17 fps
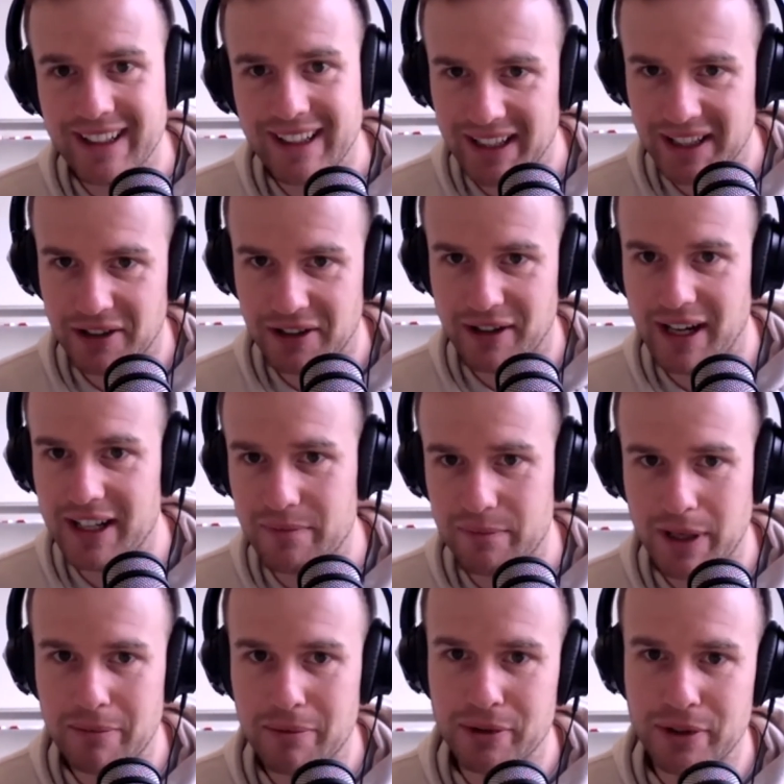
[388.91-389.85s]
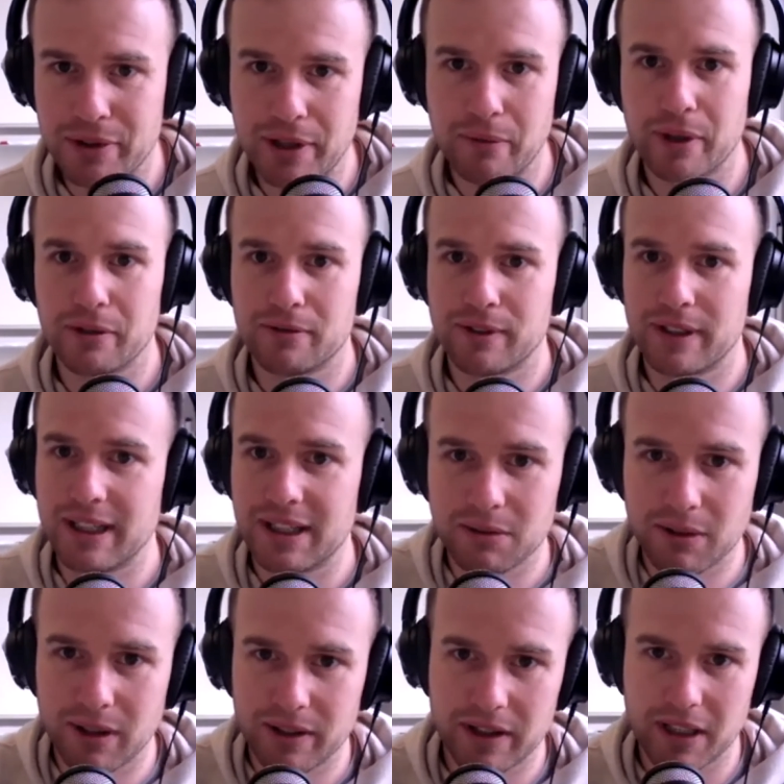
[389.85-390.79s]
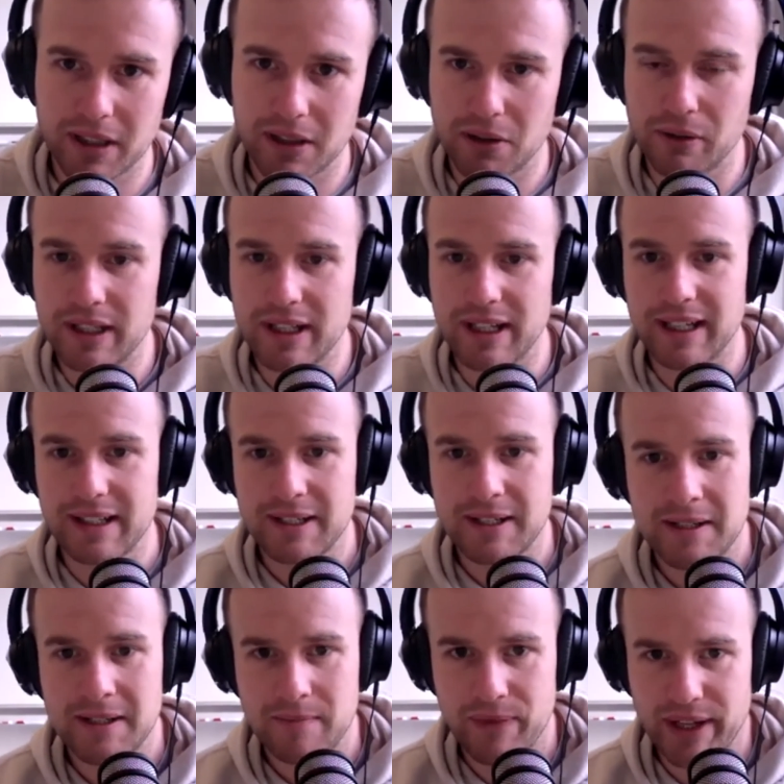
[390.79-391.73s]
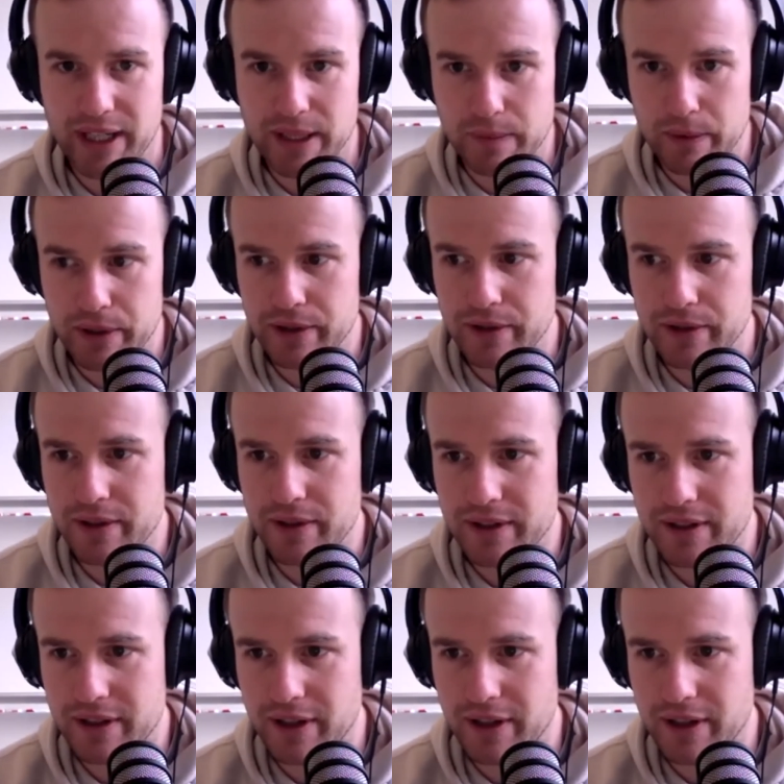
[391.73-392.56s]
and the creative people don't want to read the one that the lawyer has produced. Mm.